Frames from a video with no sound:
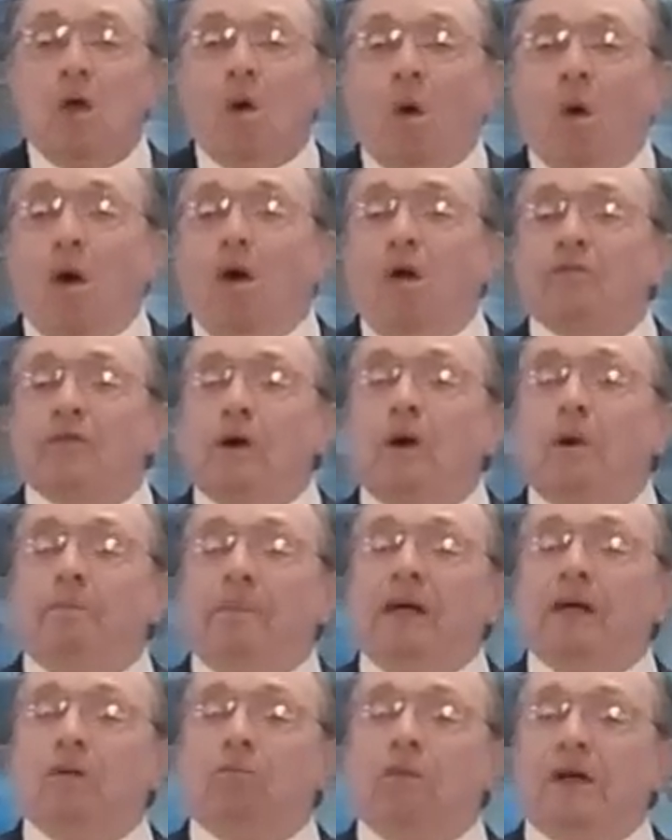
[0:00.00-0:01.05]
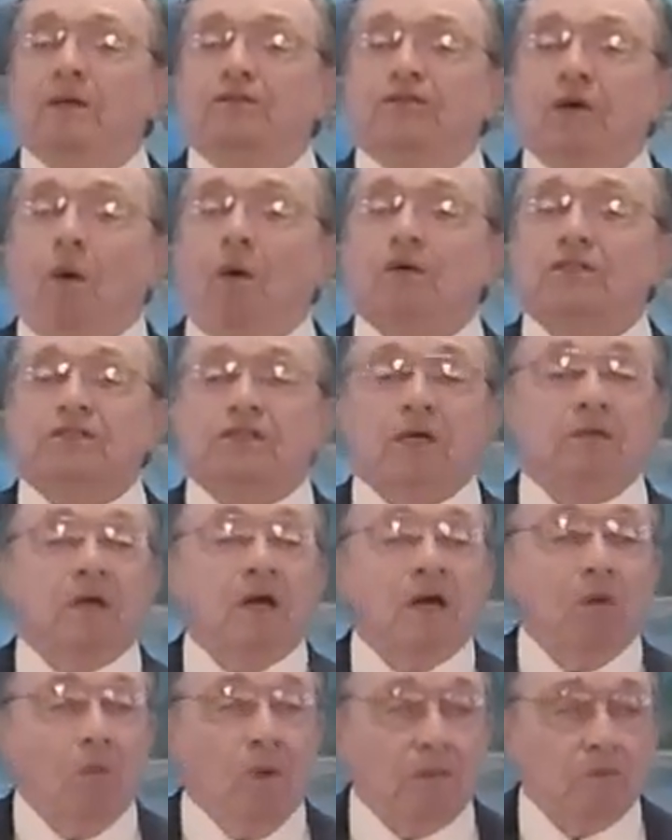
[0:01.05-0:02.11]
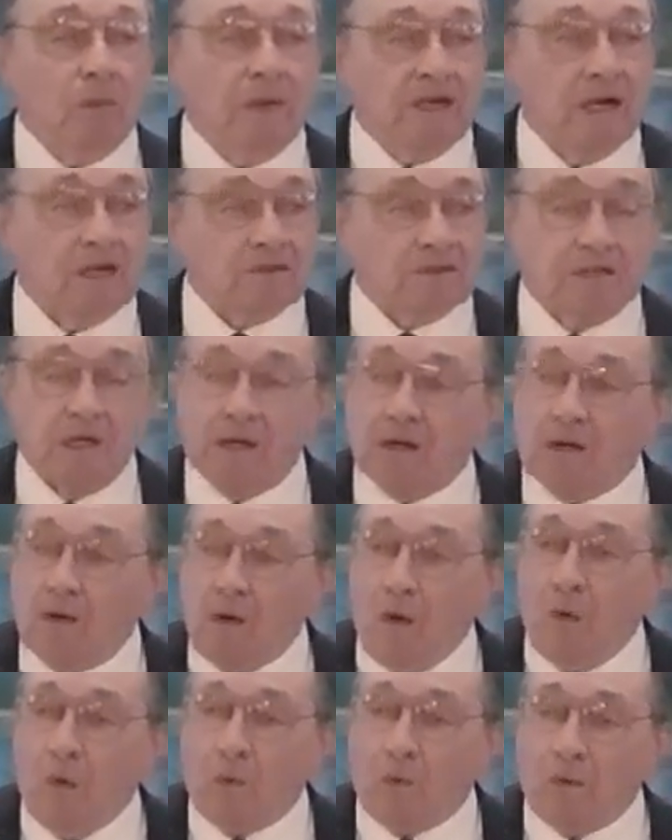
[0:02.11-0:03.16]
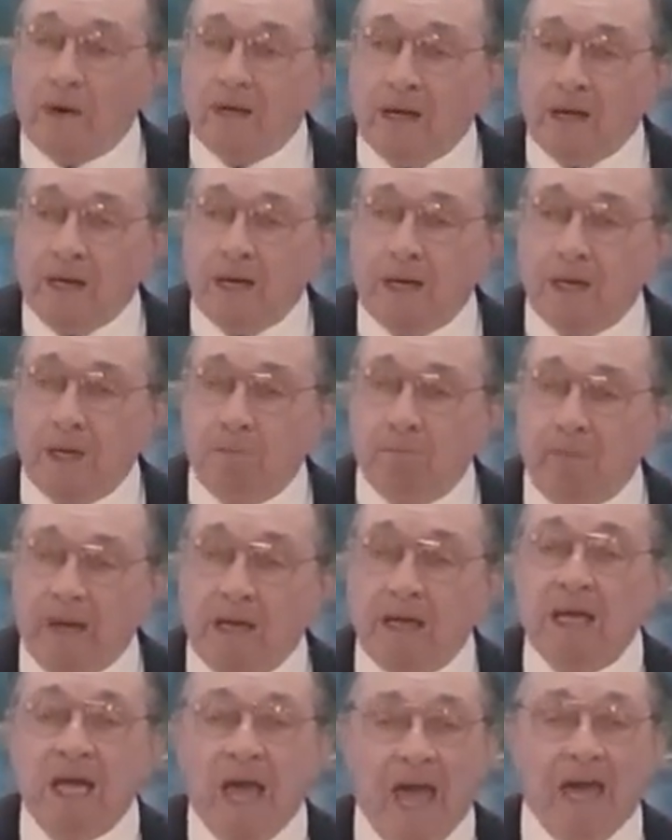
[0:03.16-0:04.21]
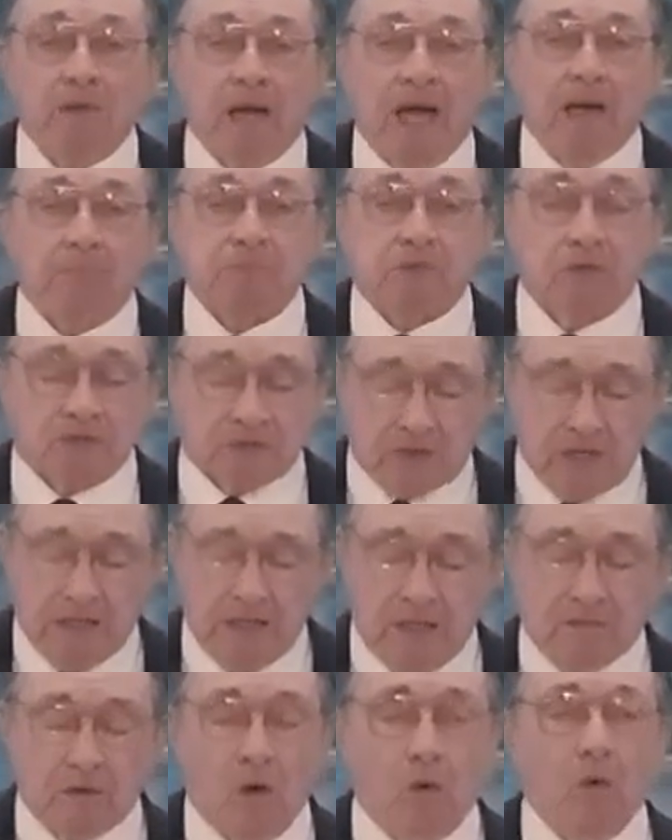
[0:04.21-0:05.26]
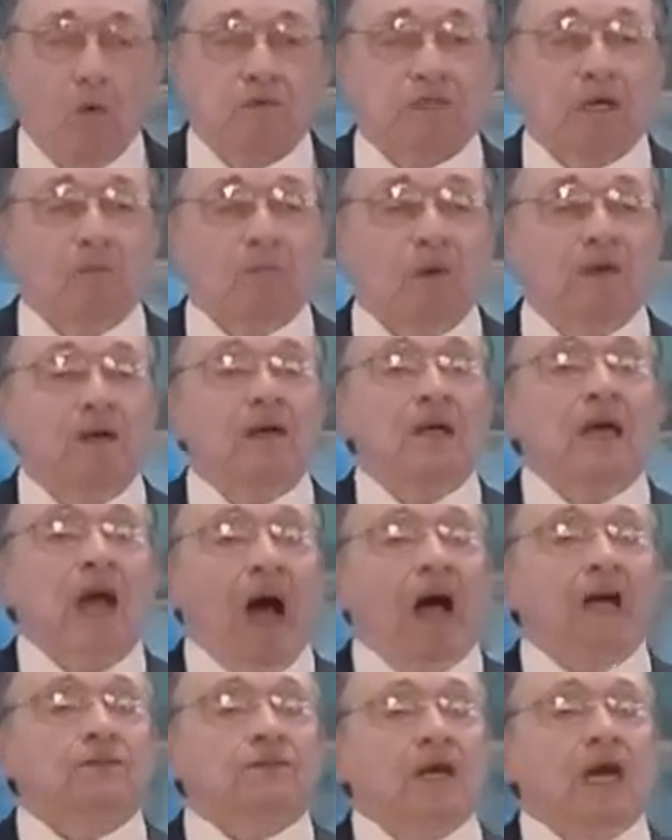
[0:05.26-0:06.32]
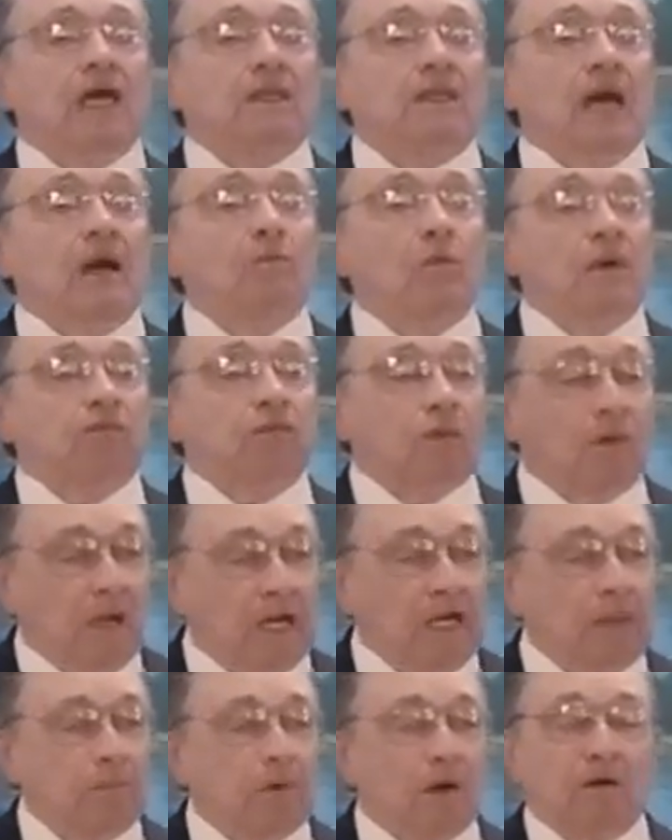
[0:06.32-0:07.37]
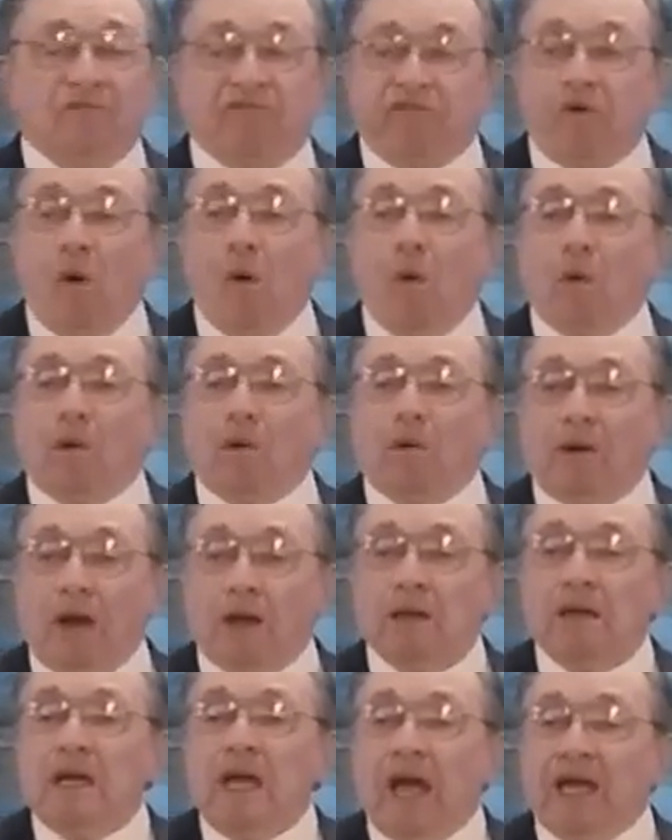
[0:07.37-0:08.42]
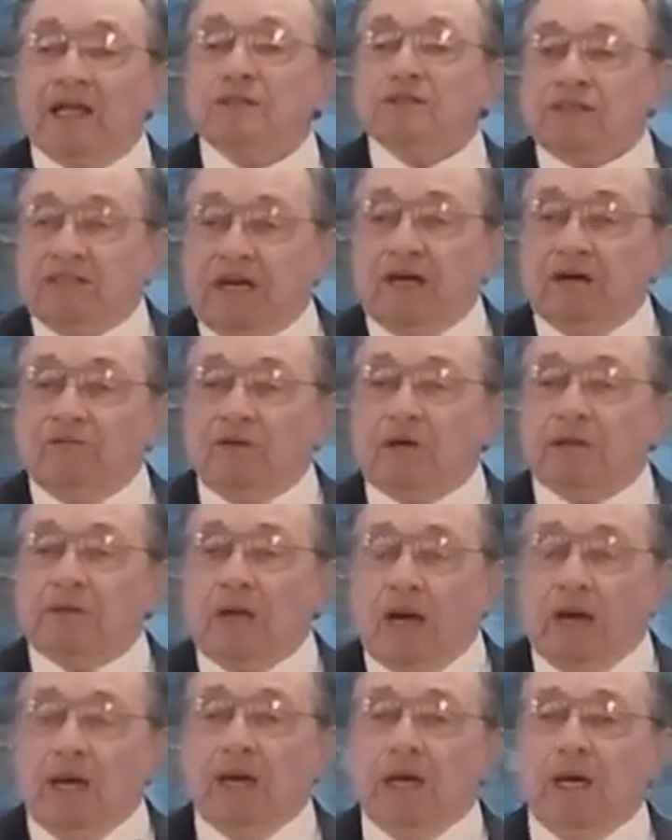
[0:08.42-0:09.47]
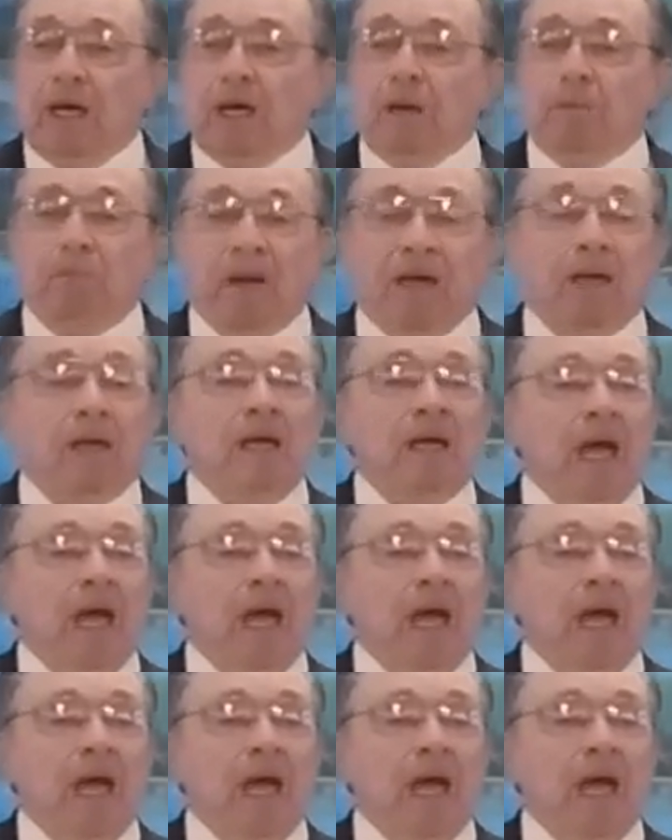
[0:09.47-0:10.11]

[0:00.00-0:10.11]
Oh, there'll be a rejoicing when we get to glory. Amen. And have to see those that we've labored for and given. Amen.